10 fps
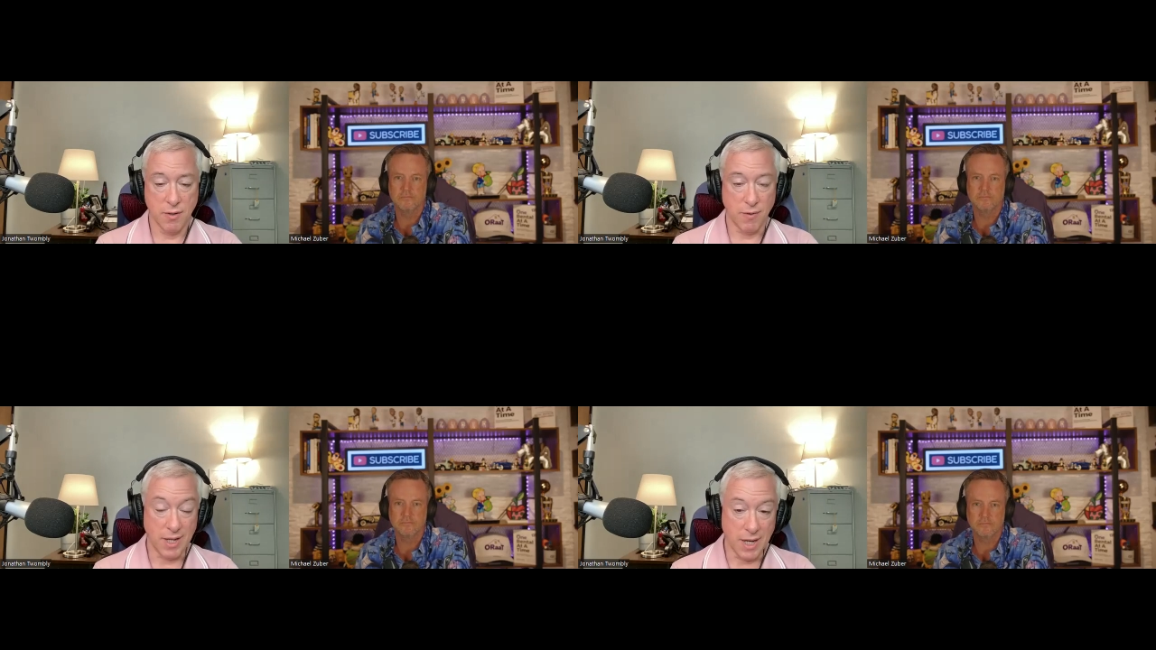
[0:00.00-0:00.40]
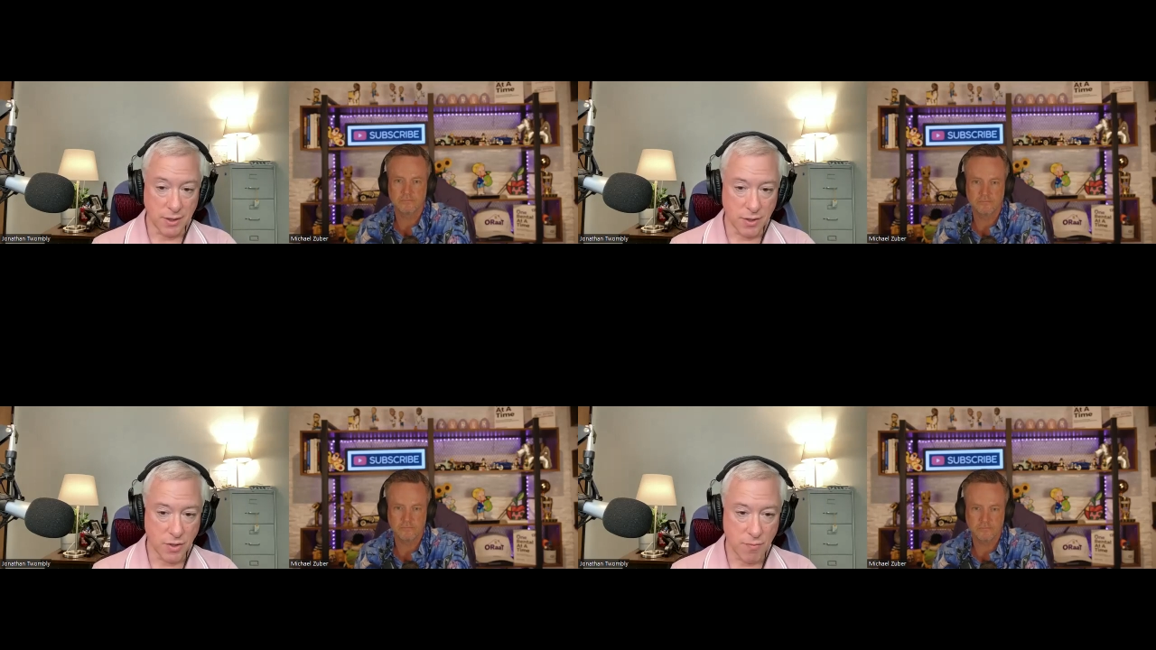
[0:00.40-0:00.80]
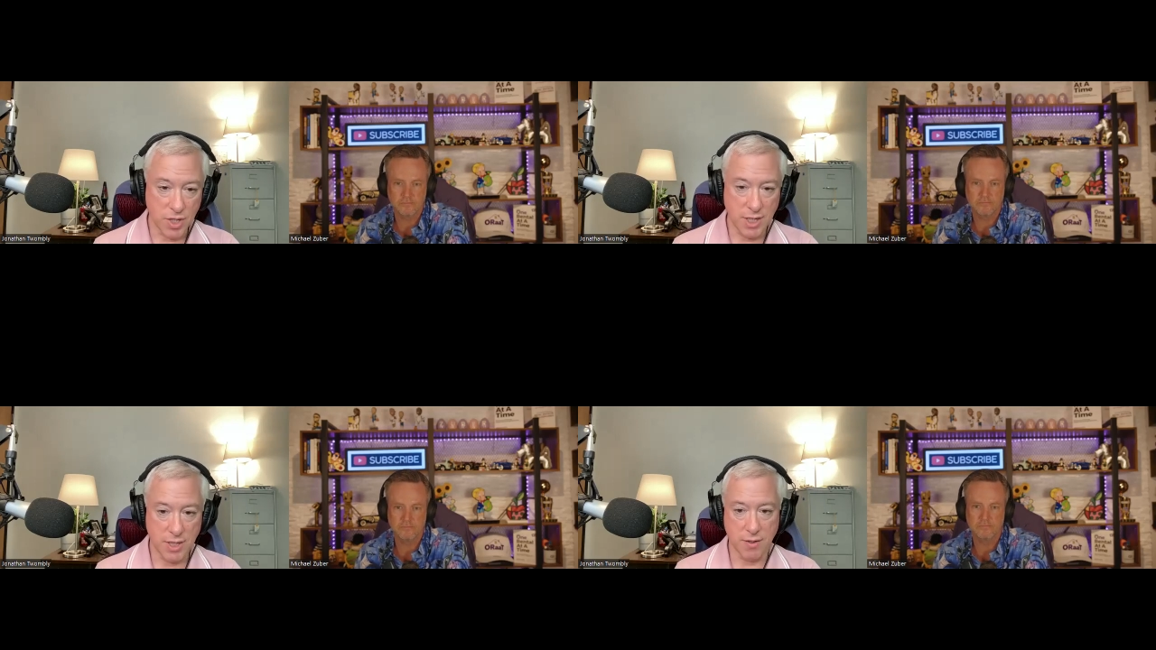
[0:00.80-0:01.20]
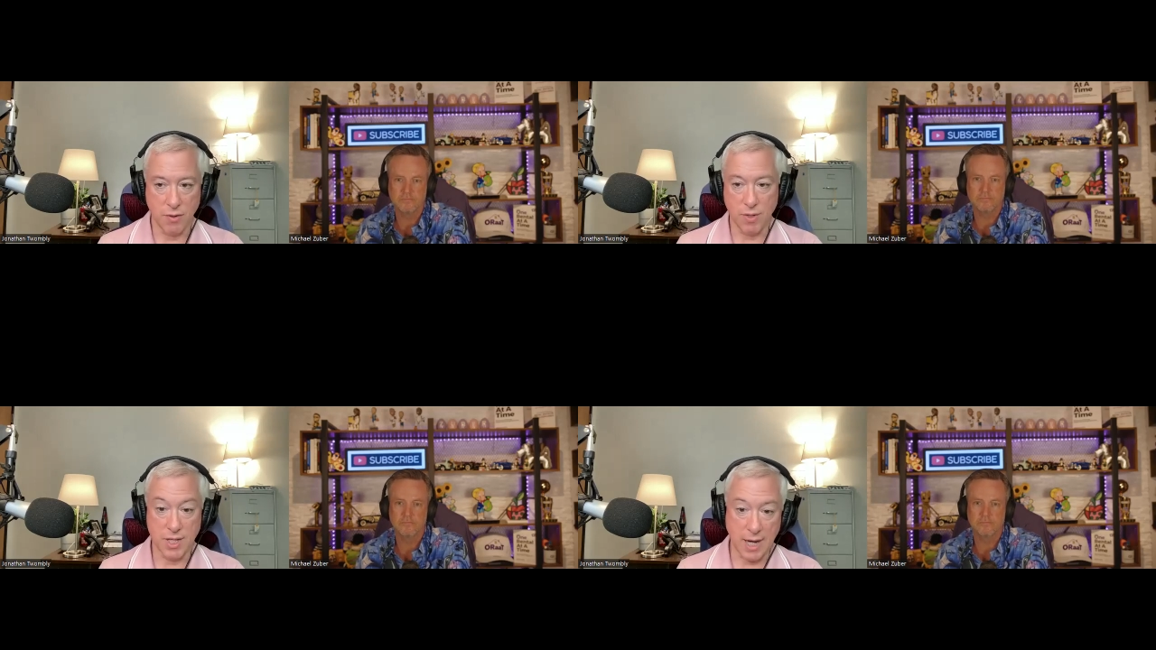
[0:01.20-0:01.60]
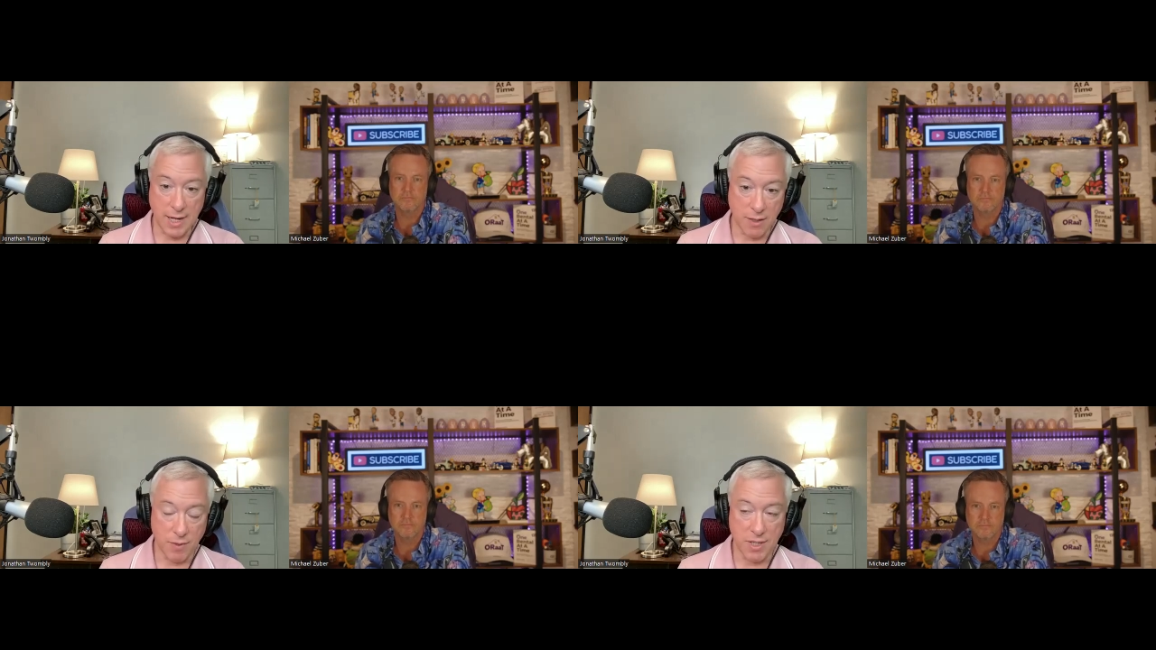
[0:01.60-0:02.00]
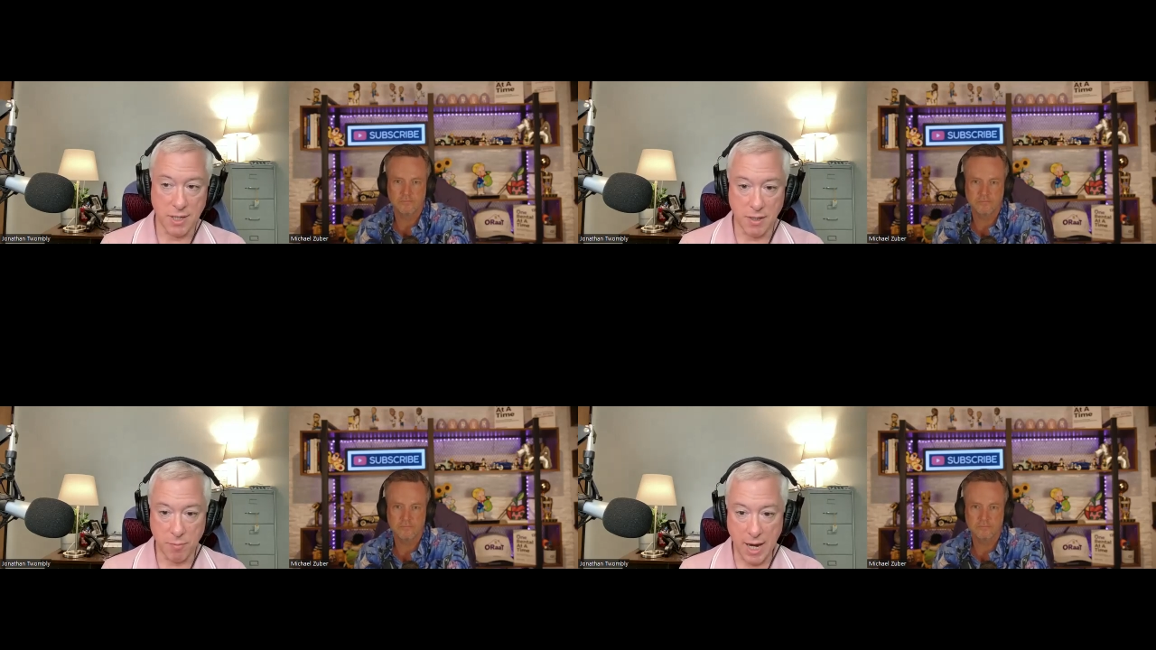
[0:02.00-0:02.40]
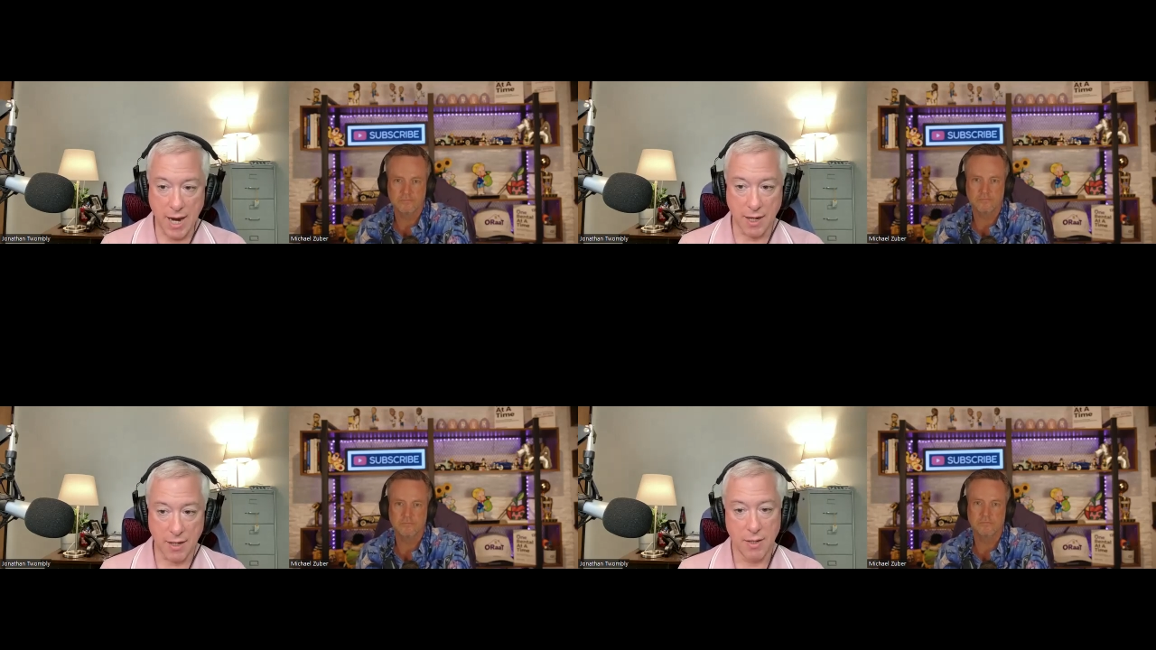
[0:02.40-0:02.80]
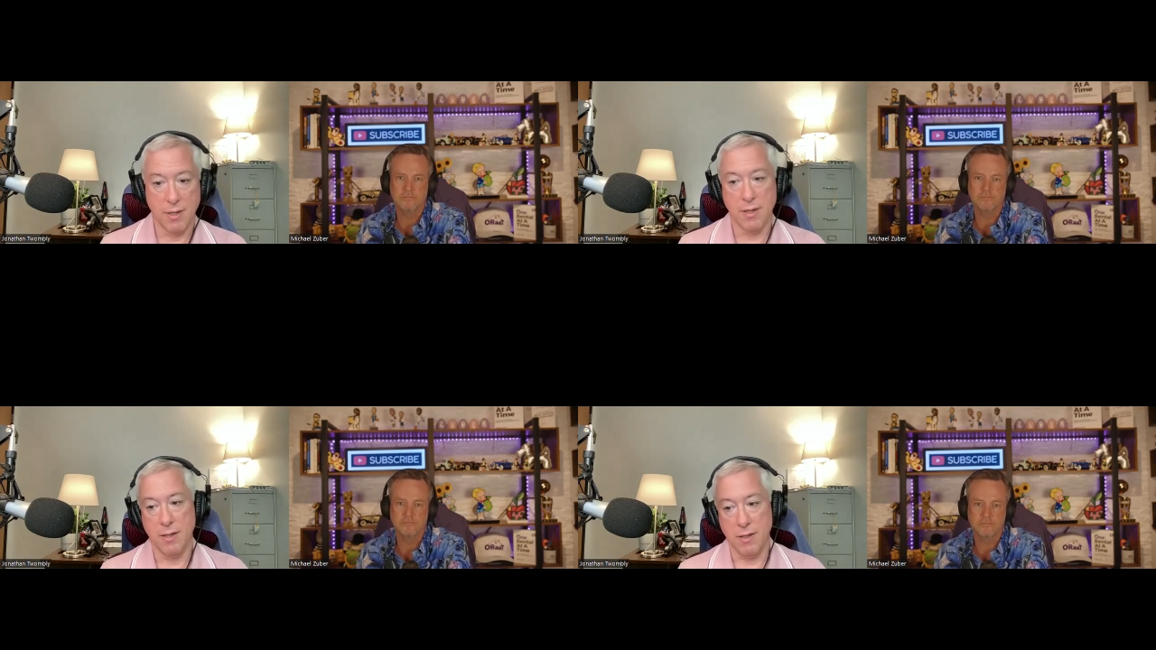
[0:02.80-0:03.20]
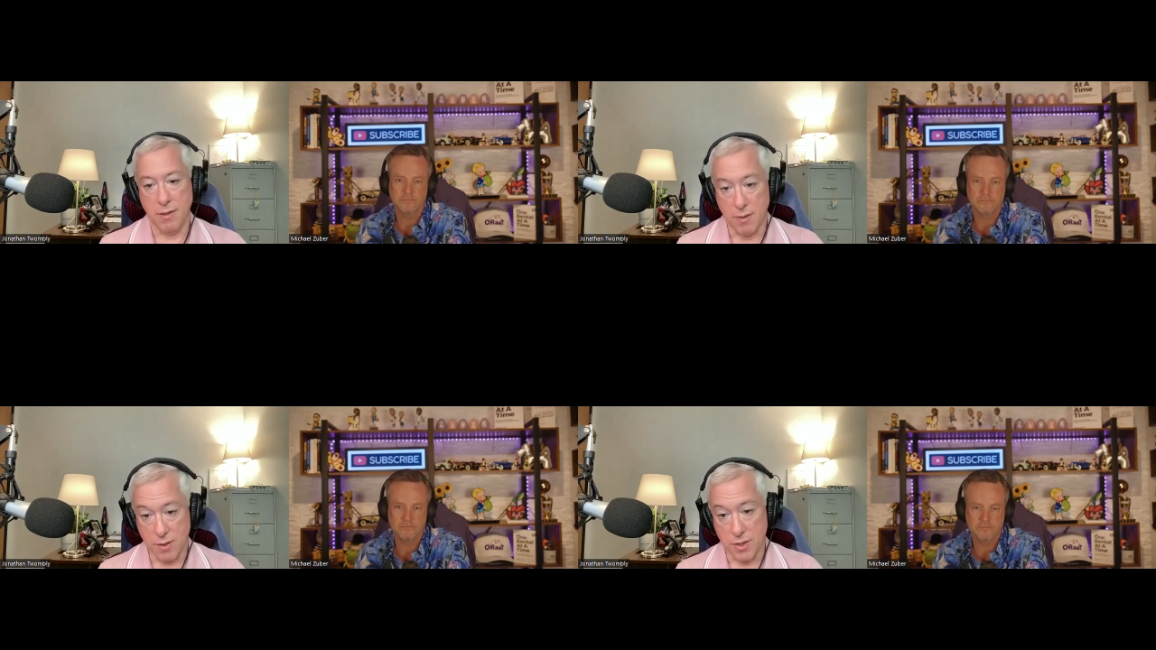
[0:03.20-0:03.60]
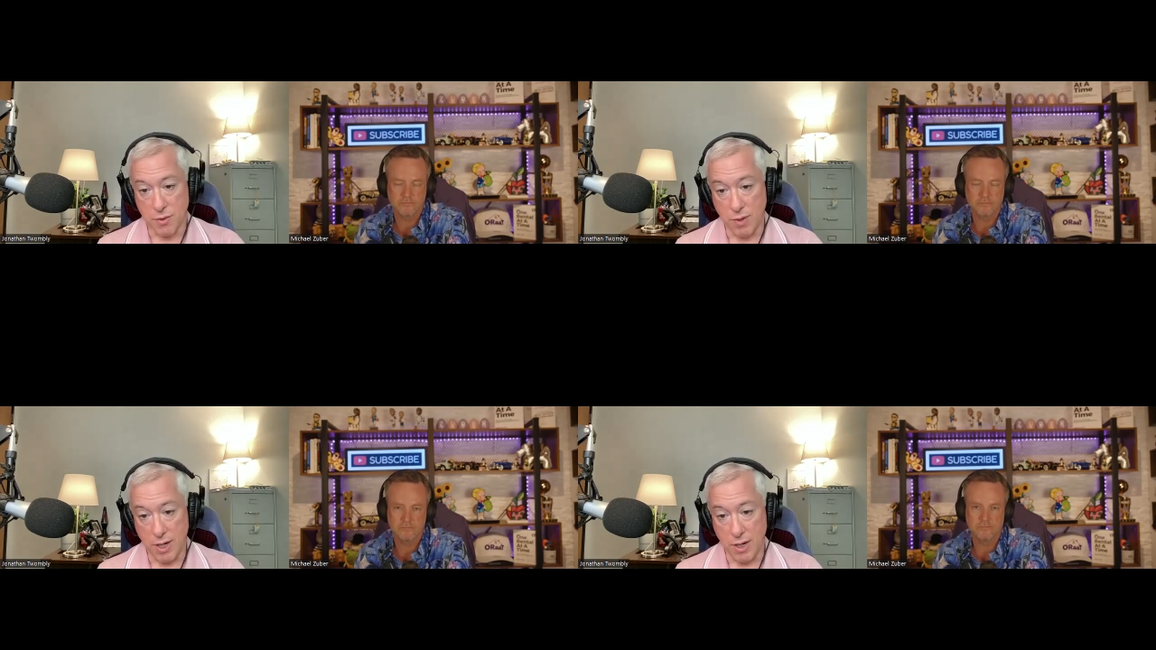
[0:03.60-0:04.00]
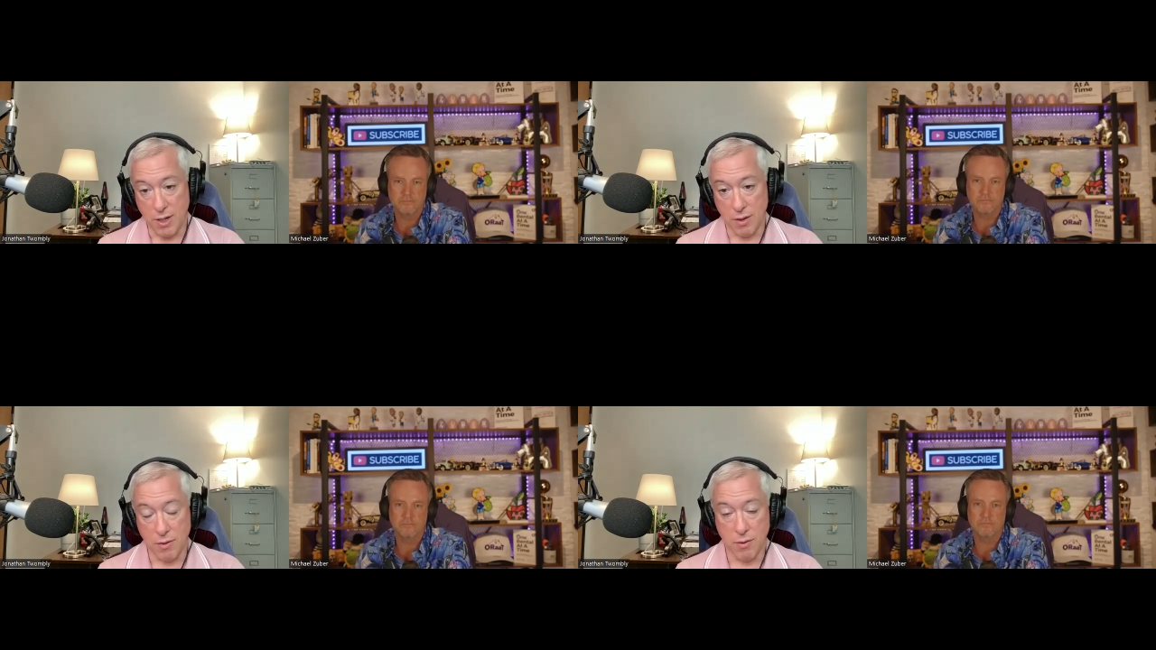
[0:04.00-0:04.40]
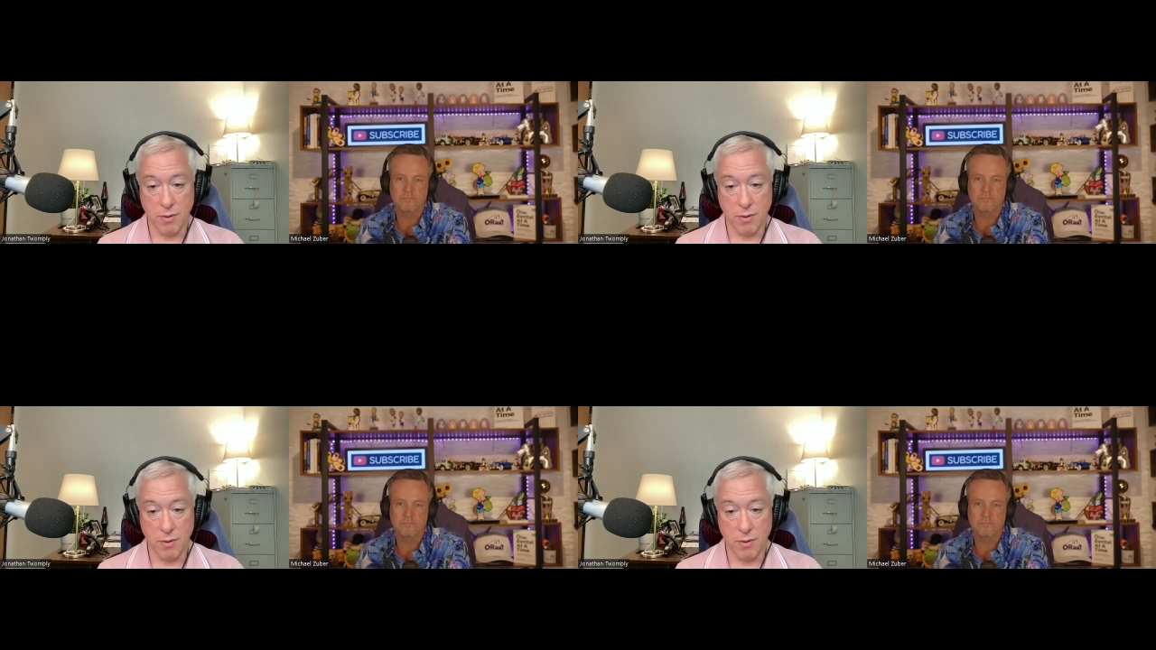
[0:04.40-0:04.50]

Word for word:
Speaker 1: We got the term sheets, we signed it, we sent it back. Now we're still waiting.